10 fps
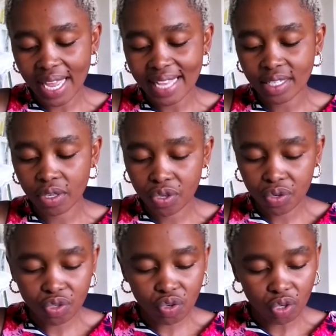has a
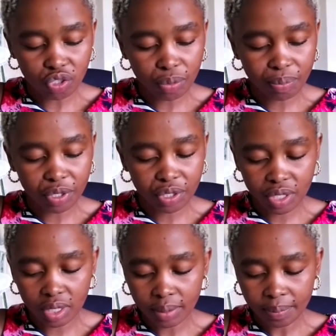huge
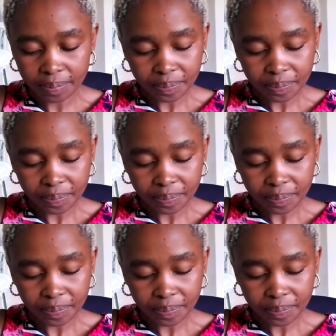contribution